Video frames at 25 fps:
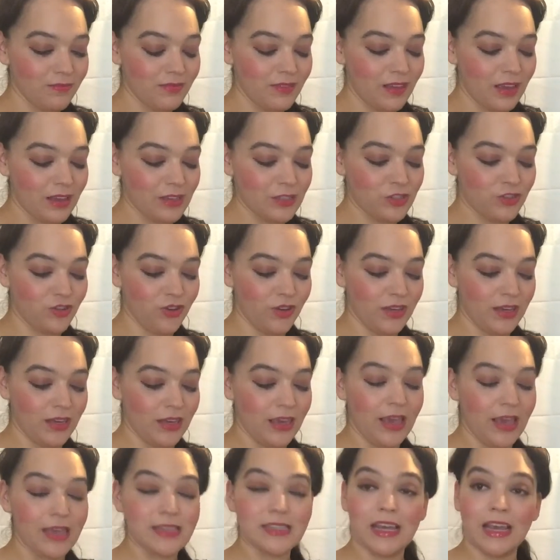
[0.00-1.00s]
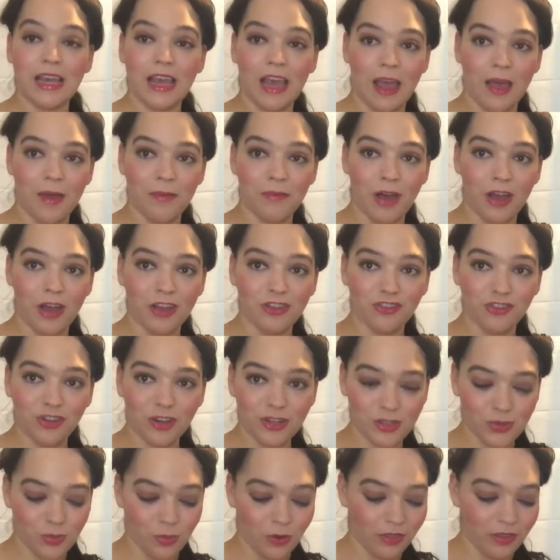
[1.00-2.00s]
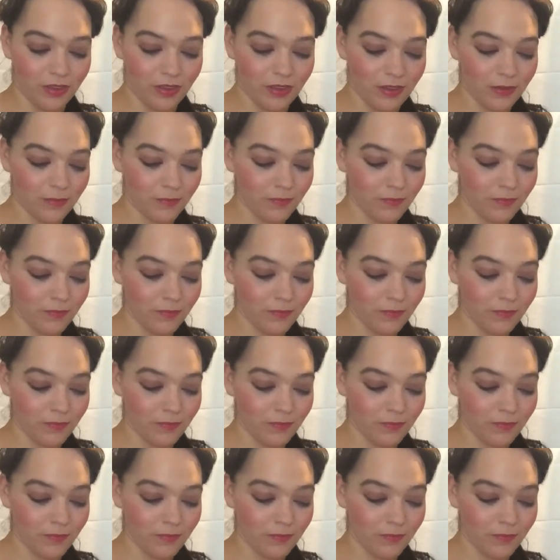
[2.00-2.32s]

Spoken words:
as tricky as I am untrustworthy.